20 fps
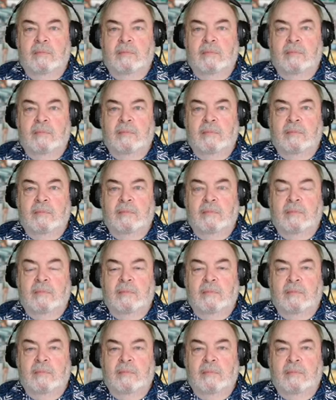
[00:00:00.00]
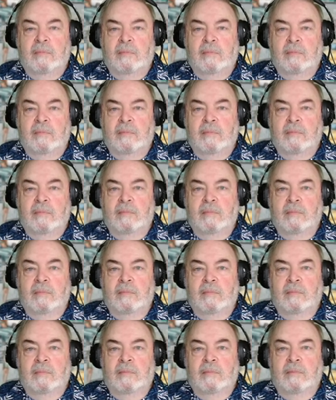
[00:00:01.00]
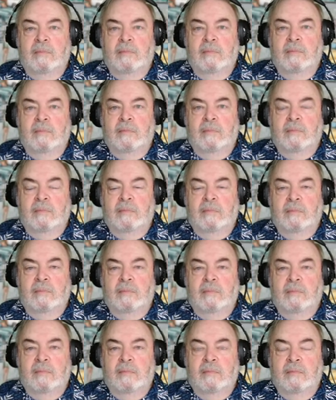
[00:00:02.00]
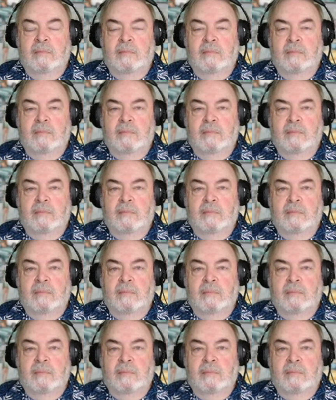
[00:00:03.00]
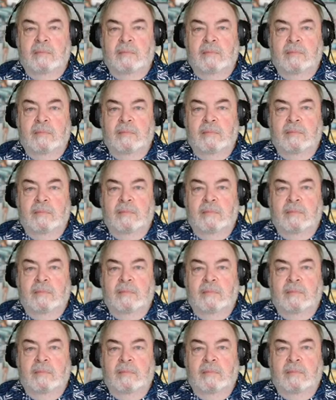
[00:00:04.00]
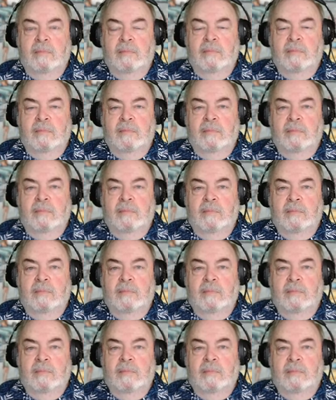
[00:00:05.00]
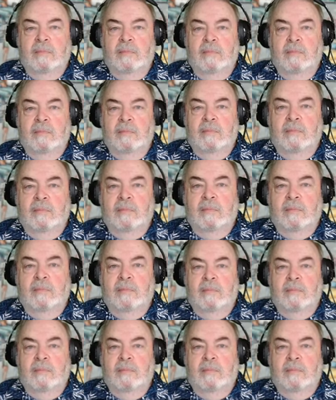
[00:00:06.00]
(not speaking)